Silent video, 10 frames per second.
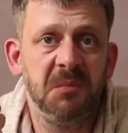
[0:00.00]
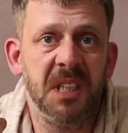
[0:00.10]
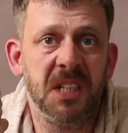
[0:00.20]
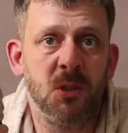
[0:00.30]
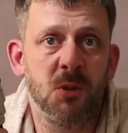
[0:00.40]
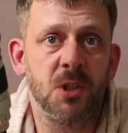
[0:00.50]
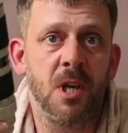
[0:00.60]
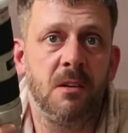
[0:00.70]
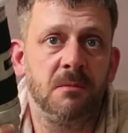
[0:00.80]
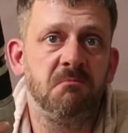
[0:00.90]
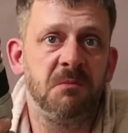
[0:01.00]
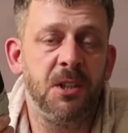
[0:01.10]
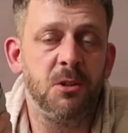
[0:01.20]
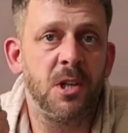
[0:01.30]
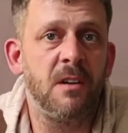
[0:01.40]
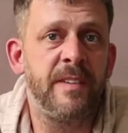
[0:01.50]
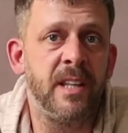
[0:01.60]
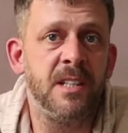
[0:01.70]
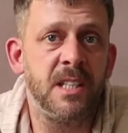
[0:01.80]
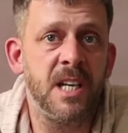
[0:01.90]
you do start
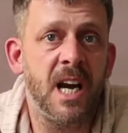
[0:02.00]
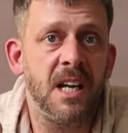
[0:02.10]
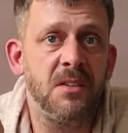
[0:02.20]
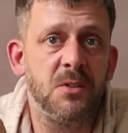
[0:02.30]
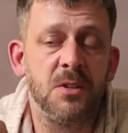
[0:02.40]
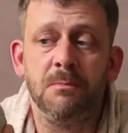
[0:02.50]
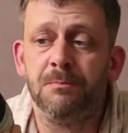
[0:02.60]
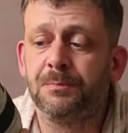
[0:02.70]
feeling it in your hands